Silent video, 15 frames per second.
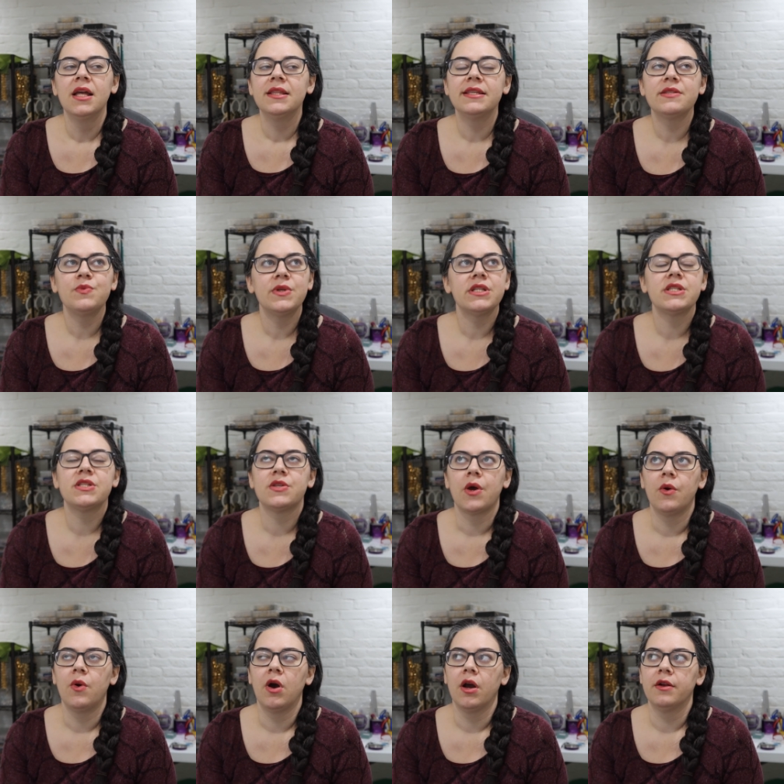This one is
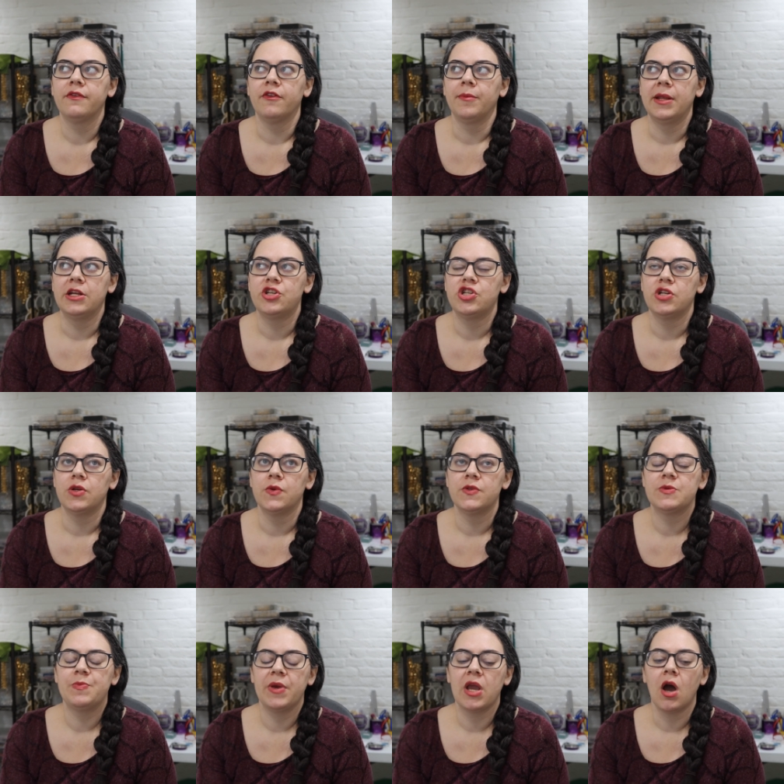so hard for me to
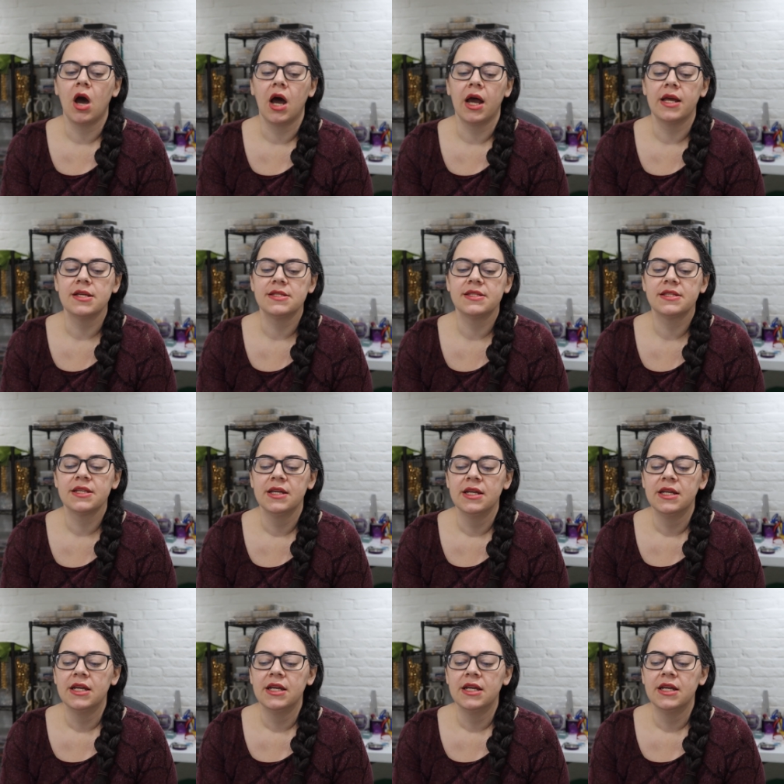choose because